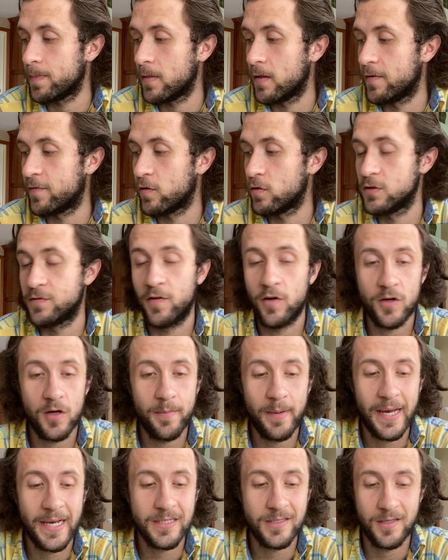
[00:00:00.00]
of course
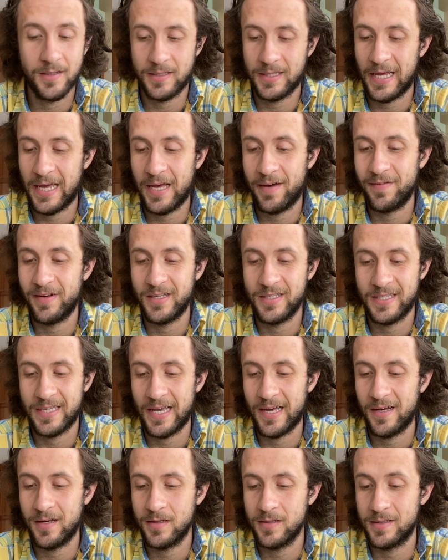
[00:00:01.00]
Vogamask doesn't have any
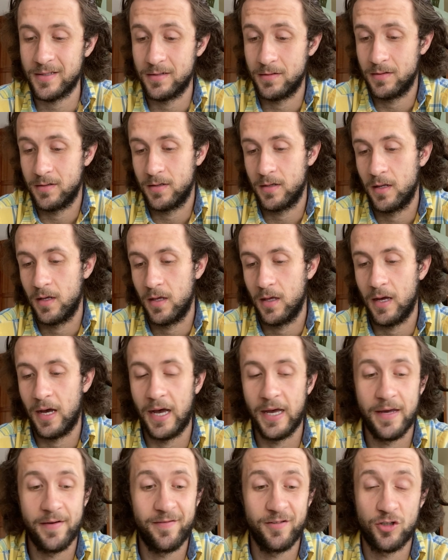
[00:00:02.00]
sales, and
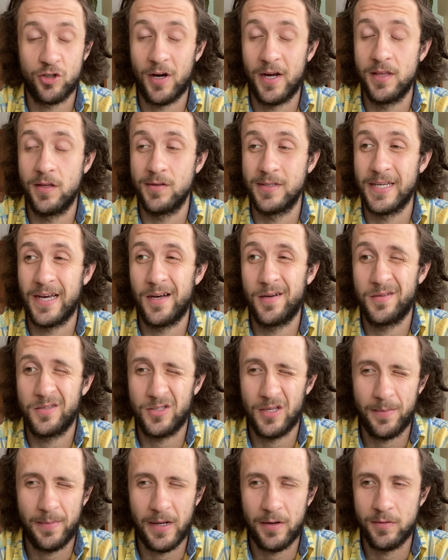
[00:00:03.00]
I haven't tried those out,
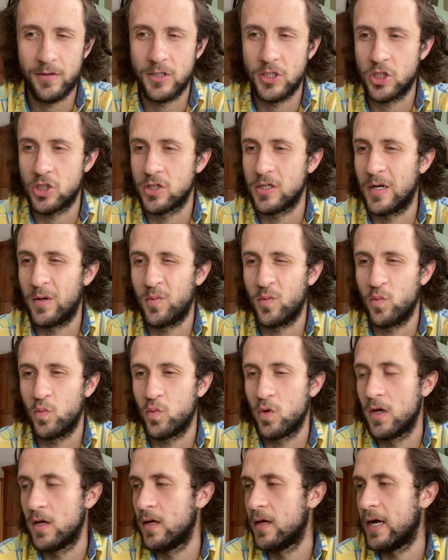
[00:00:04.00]
so I'm not really sure.
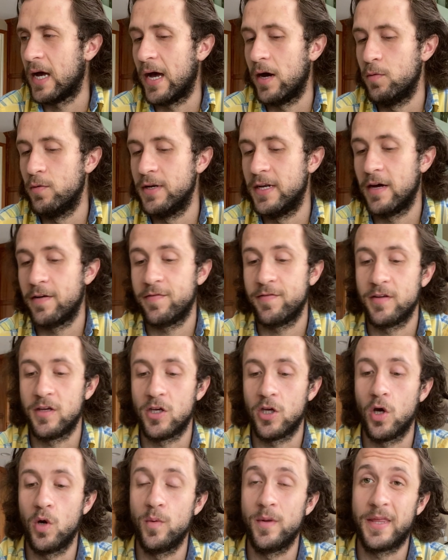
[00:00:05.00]
I would definitely
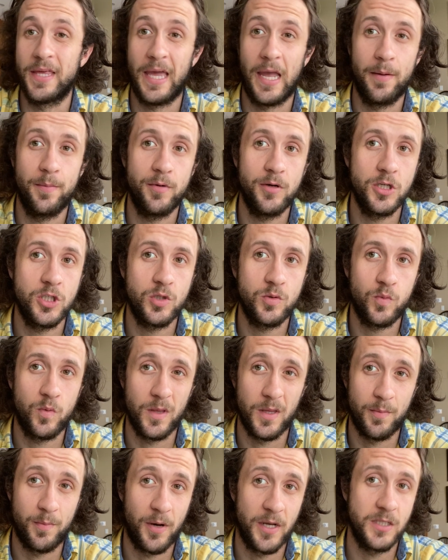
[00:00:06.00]
go with Cambridge
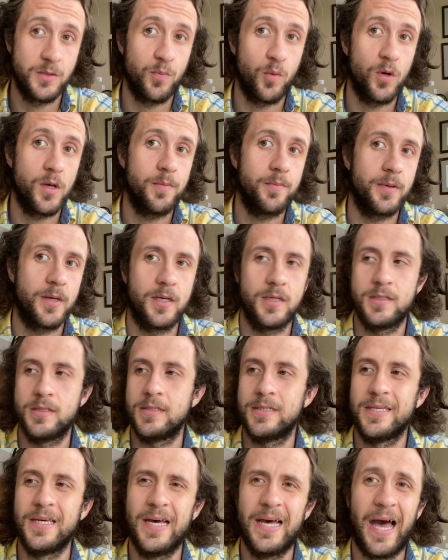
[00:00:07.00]
with the price point,
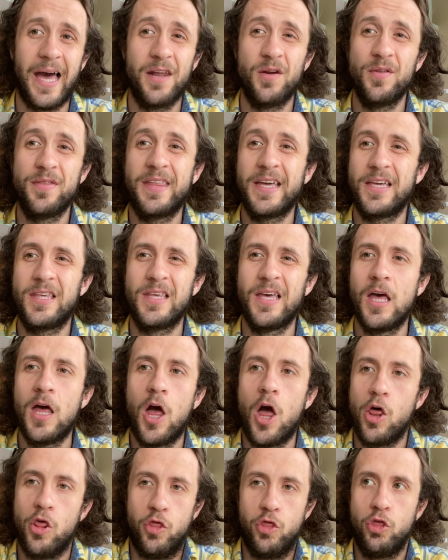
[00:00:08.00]
because I don't think
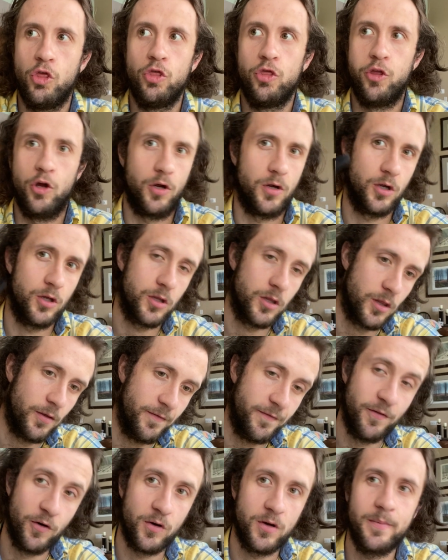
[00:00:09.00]
the
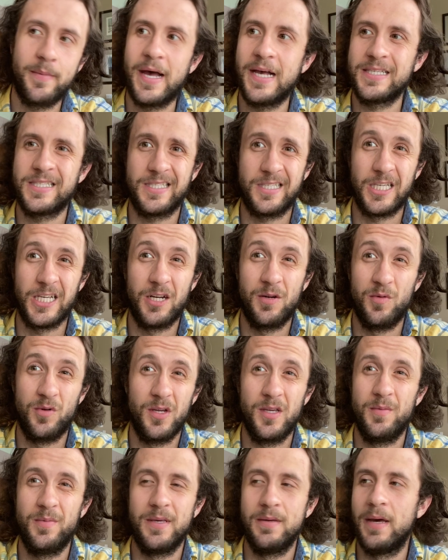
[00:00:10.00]
Vogamask is going to
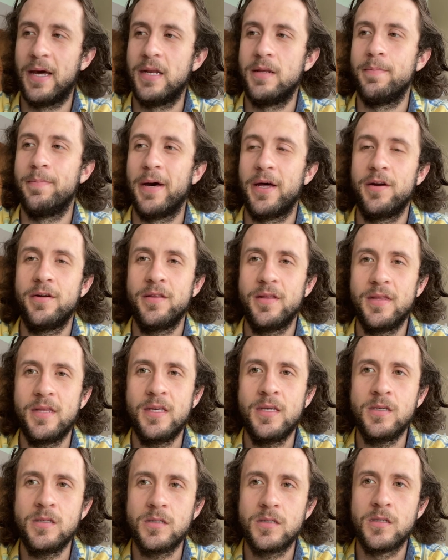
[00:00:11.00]
really be any better than
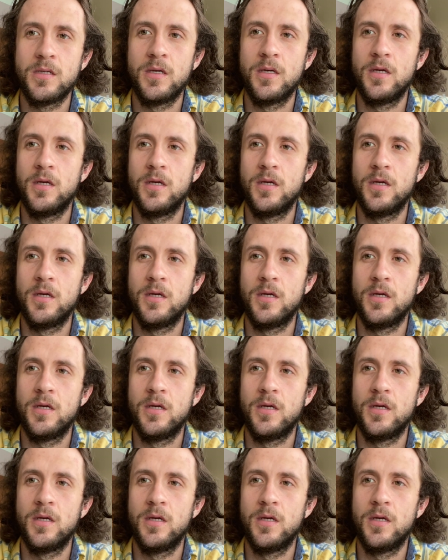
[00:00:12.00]
these.